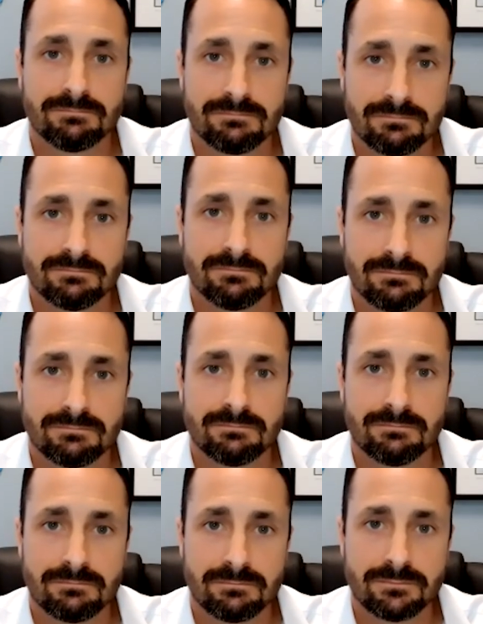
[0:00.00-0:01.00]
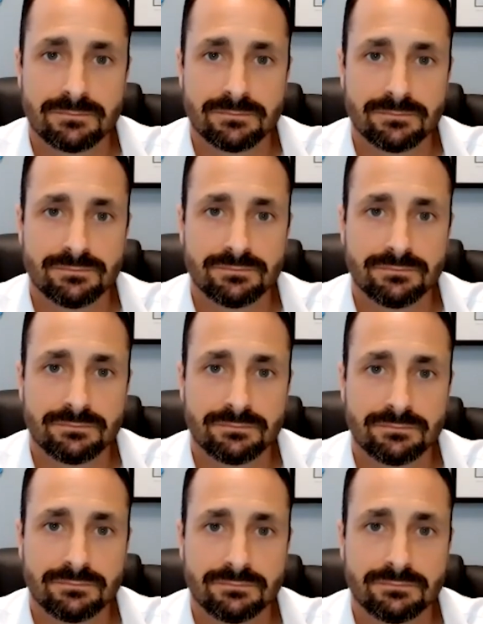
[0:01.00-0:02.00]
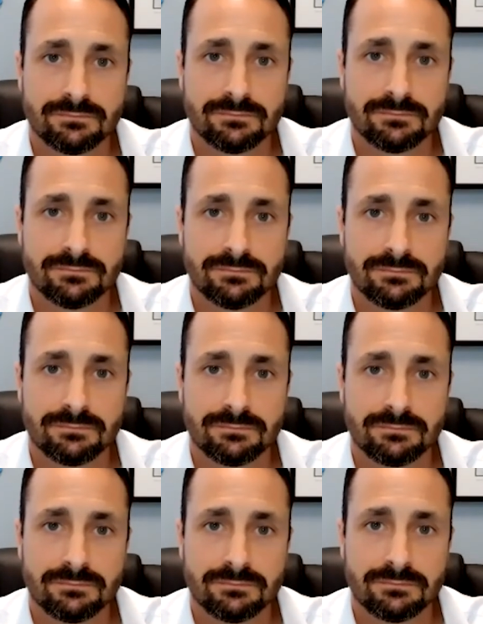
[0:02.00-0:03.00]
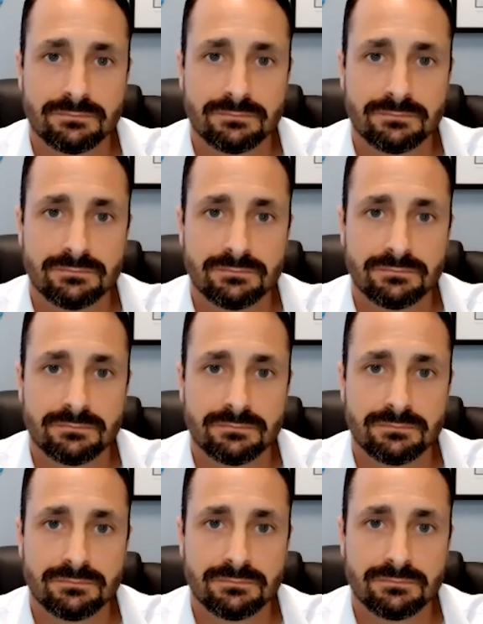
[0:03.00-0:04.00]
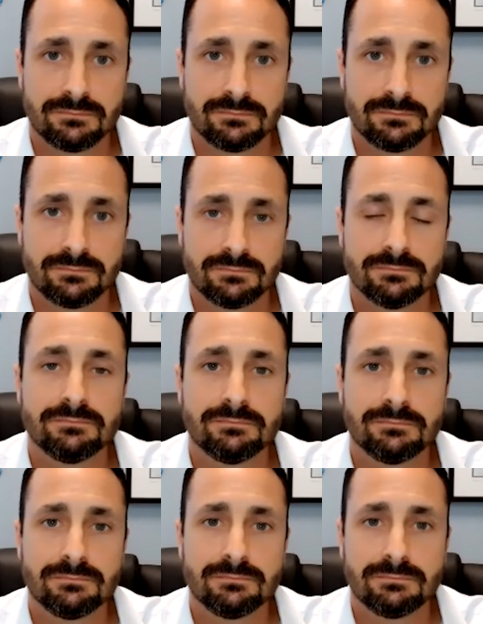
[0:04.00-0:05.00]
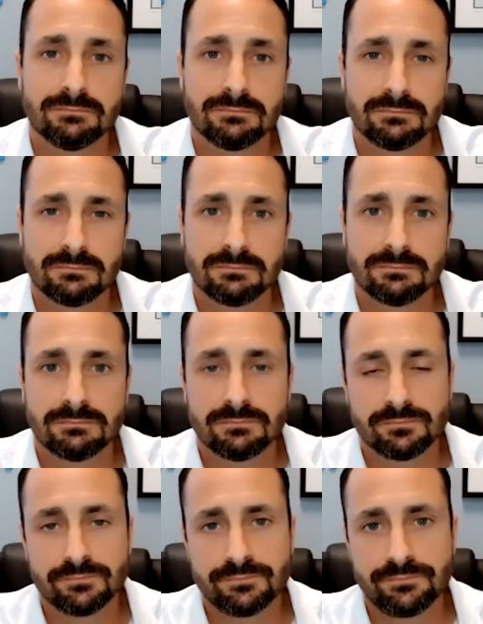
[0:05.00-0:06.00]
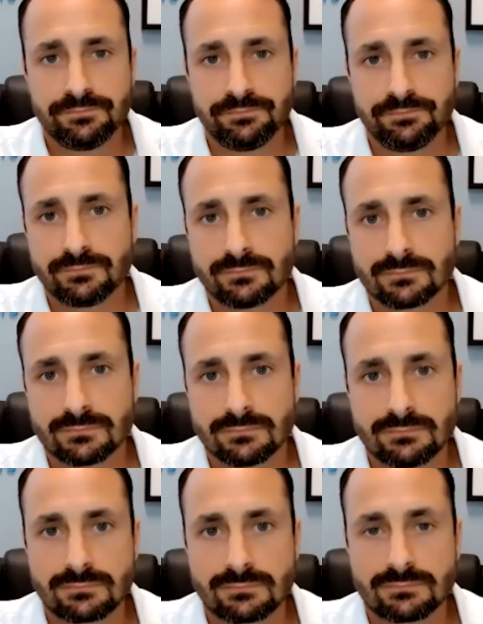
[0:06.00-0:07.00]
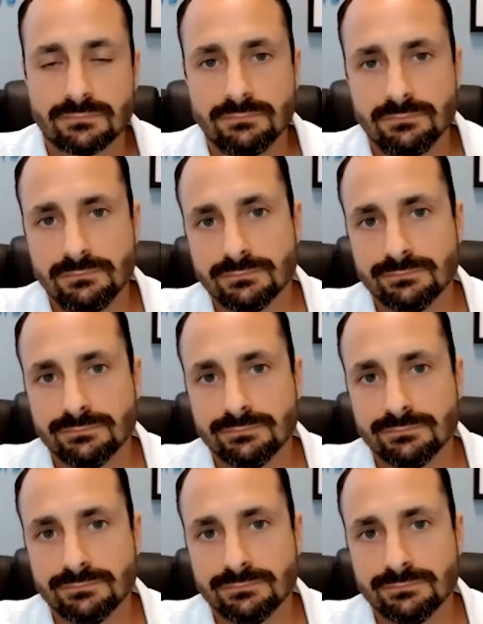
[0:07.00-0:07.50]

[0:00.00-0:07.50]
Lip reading: (not speaking)